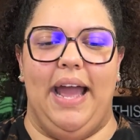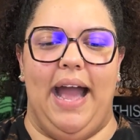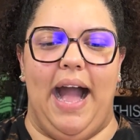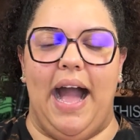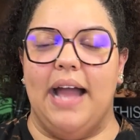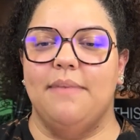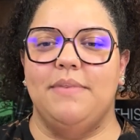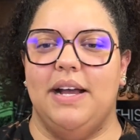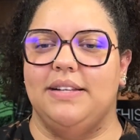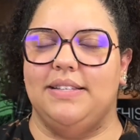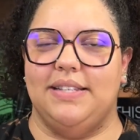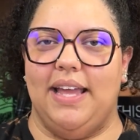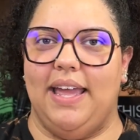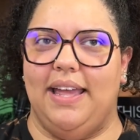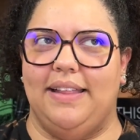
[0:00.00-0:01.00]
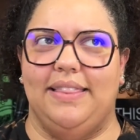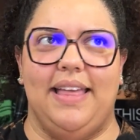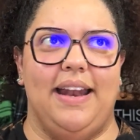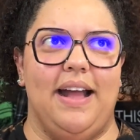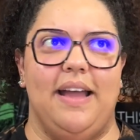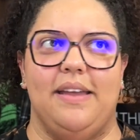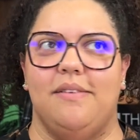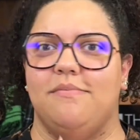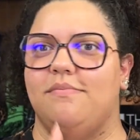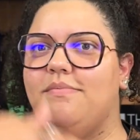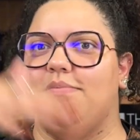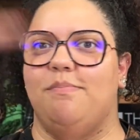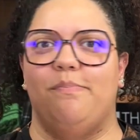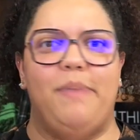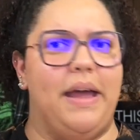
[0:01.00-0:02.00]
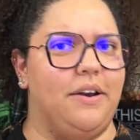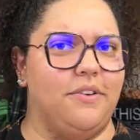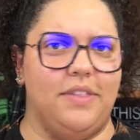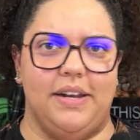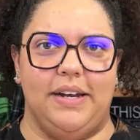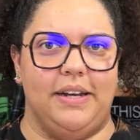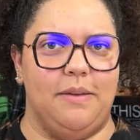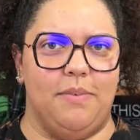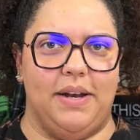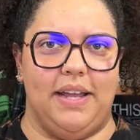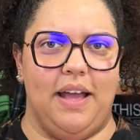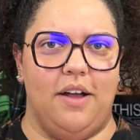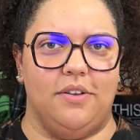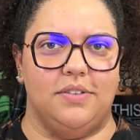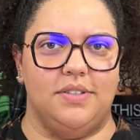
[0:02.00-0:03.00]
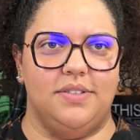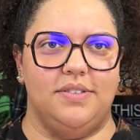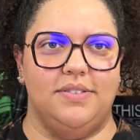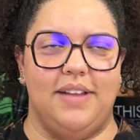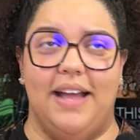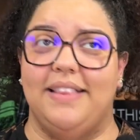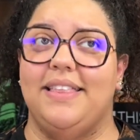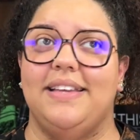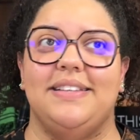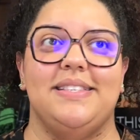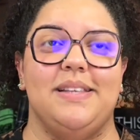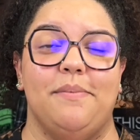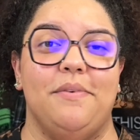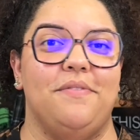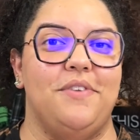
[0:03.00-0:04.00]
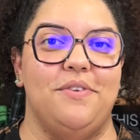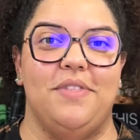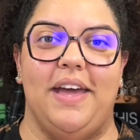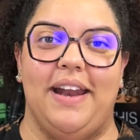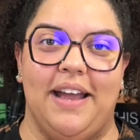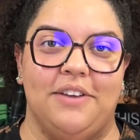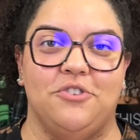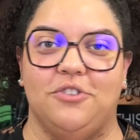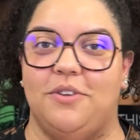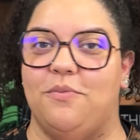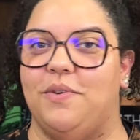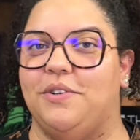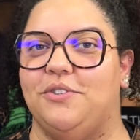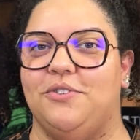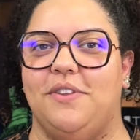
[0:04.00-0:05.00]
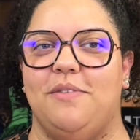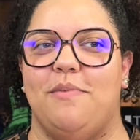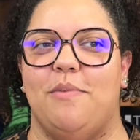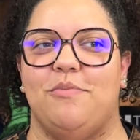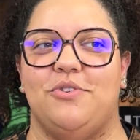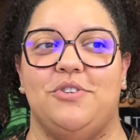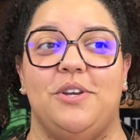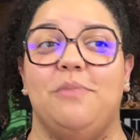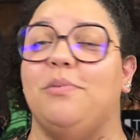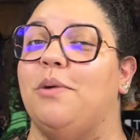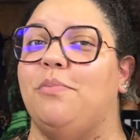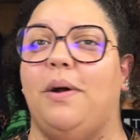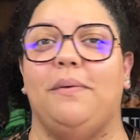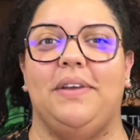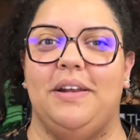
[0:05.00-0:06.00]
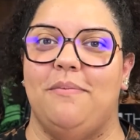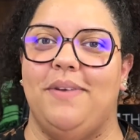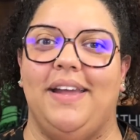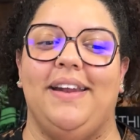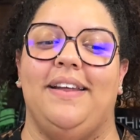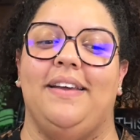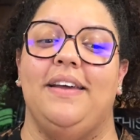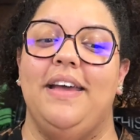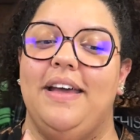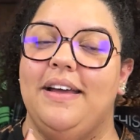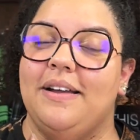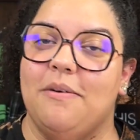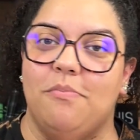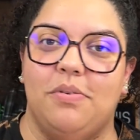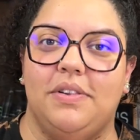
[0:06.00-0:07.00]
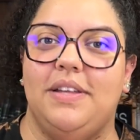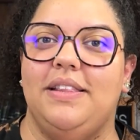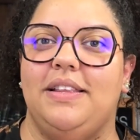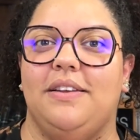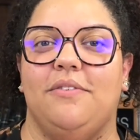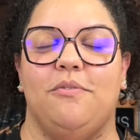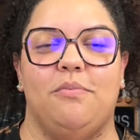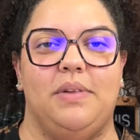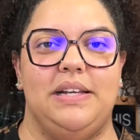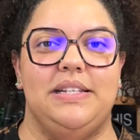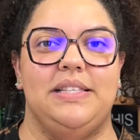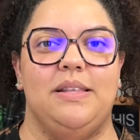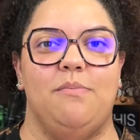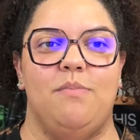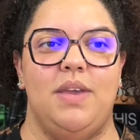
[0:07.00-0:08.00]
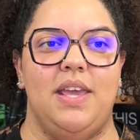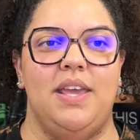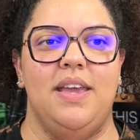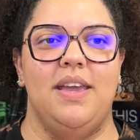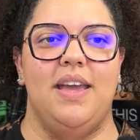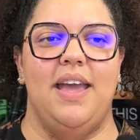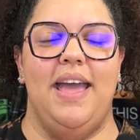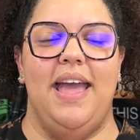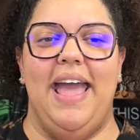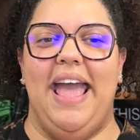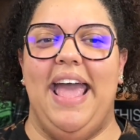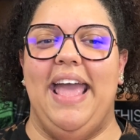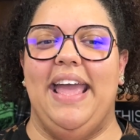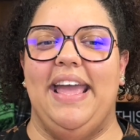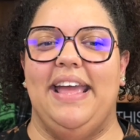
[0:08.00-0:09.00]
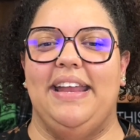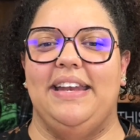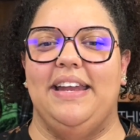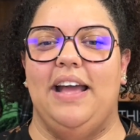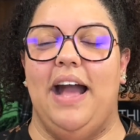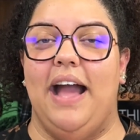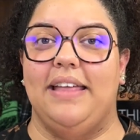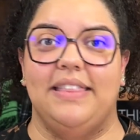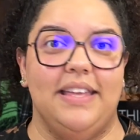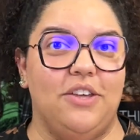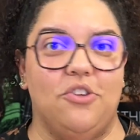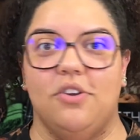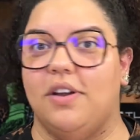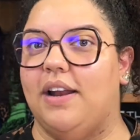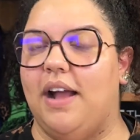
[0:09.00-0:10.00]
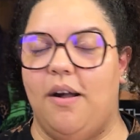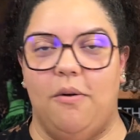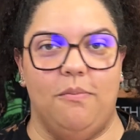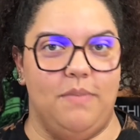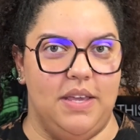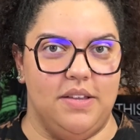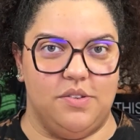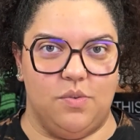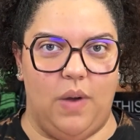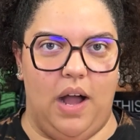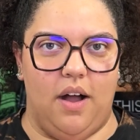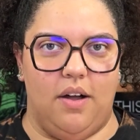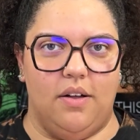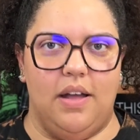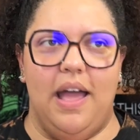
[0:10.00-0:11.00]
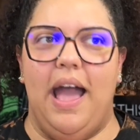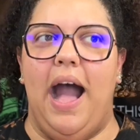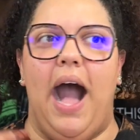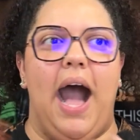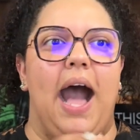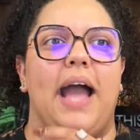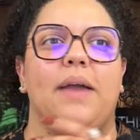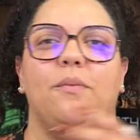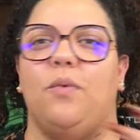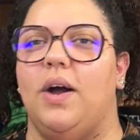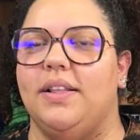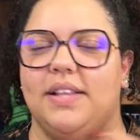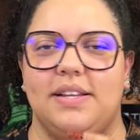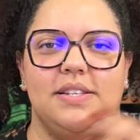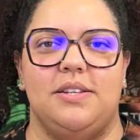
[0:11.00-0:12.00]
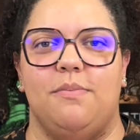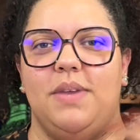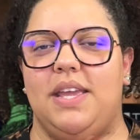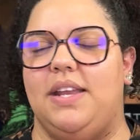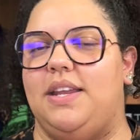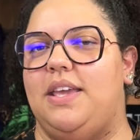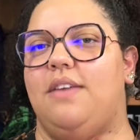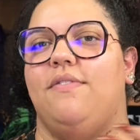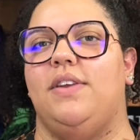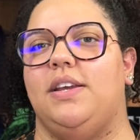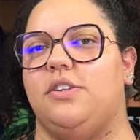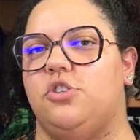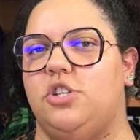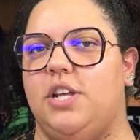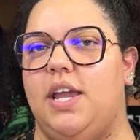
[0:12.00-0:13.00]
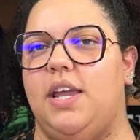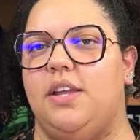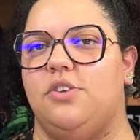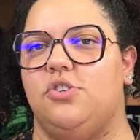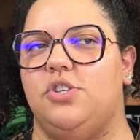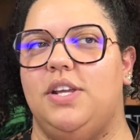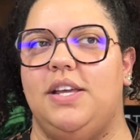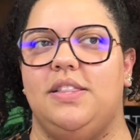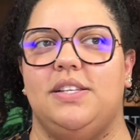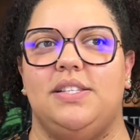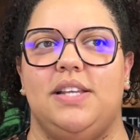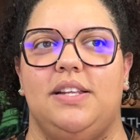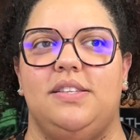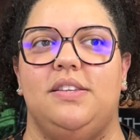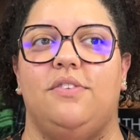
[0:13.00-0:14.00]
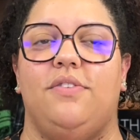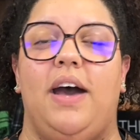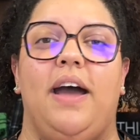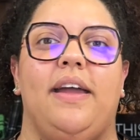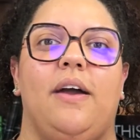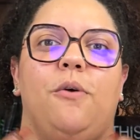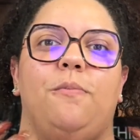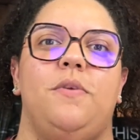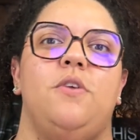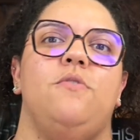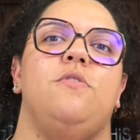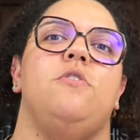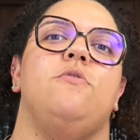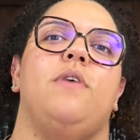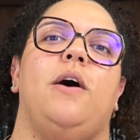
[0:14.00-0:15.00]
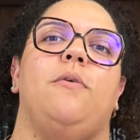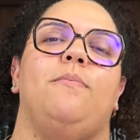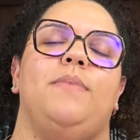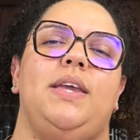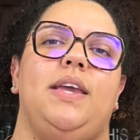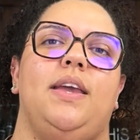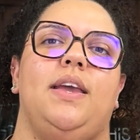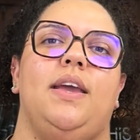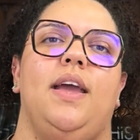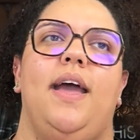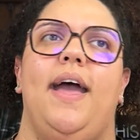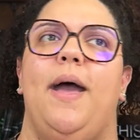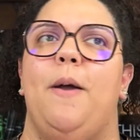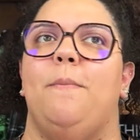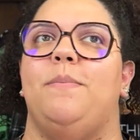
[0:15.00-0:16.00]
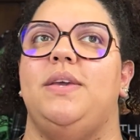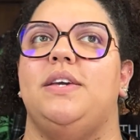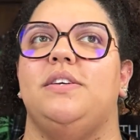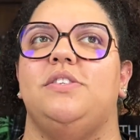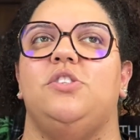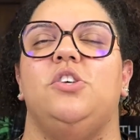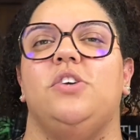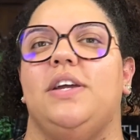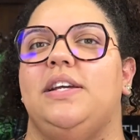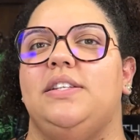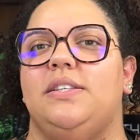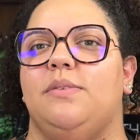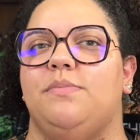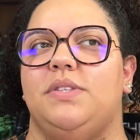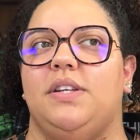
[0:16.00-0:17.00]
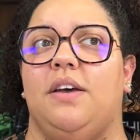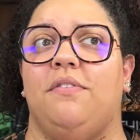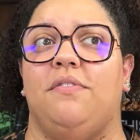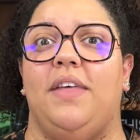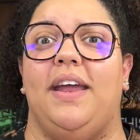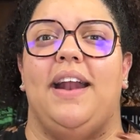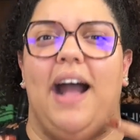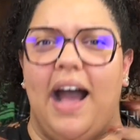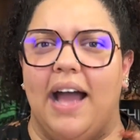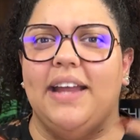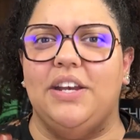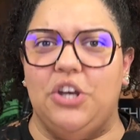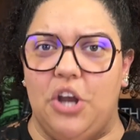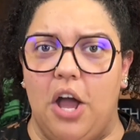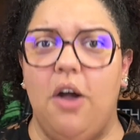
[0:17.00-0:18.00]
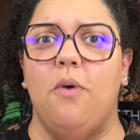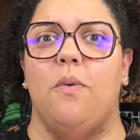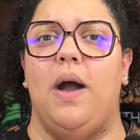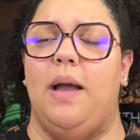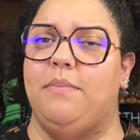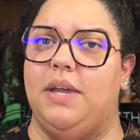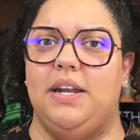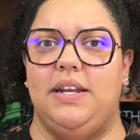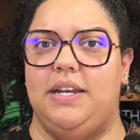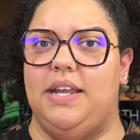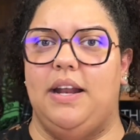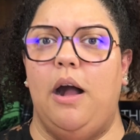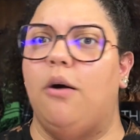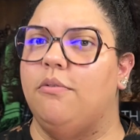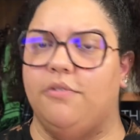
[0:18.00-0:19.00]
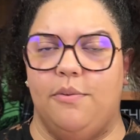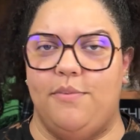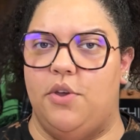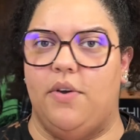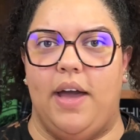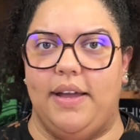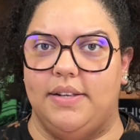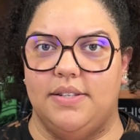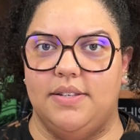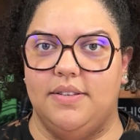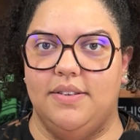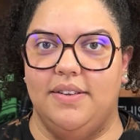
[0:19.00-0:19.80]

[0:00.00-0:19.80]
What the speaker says: I'm not saying that I am better than anybody else. I think some of you that actually will join the membership are probably going to be at a completely different place than me. And I think you're going to help me as well. I want this to be an even exchange in the sense of I help you, you help me. Because there is some stuff that I know I'm going to need help from you guys.